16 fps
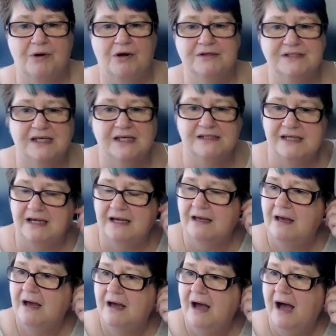processing.
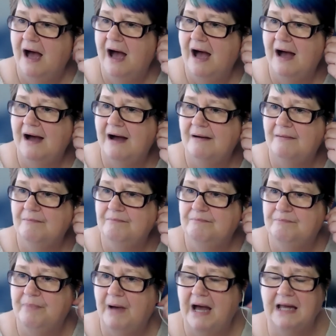Um,
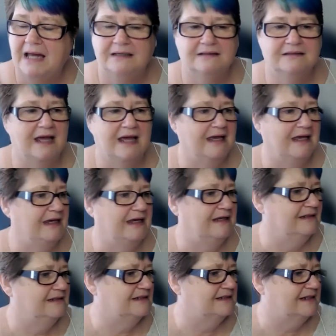but there
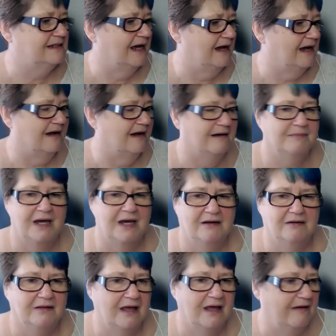is, um, and
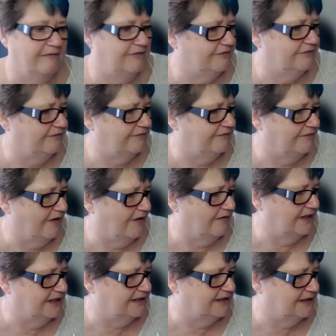I'll have to
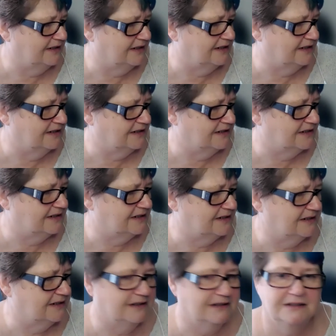find it.
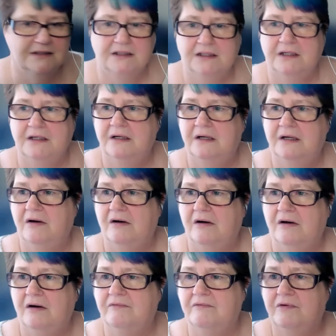
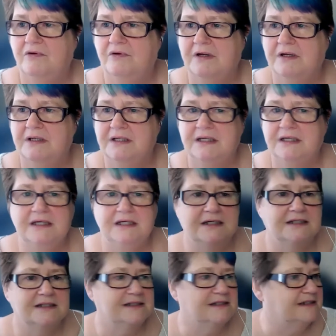I've got it
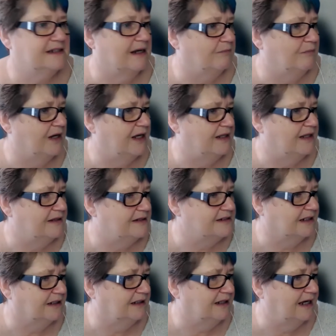here somewhere.
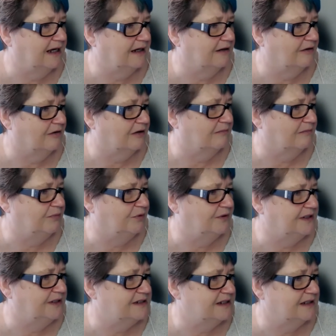There's a link, and I can
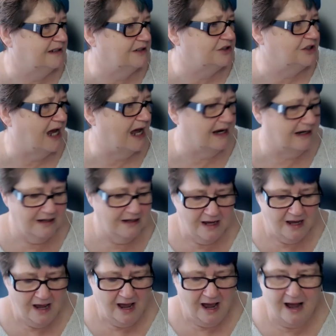put this in the chat.
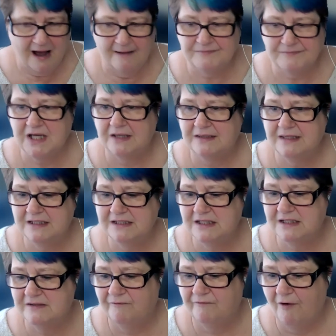Um, so this
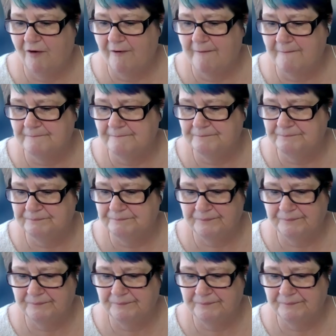is from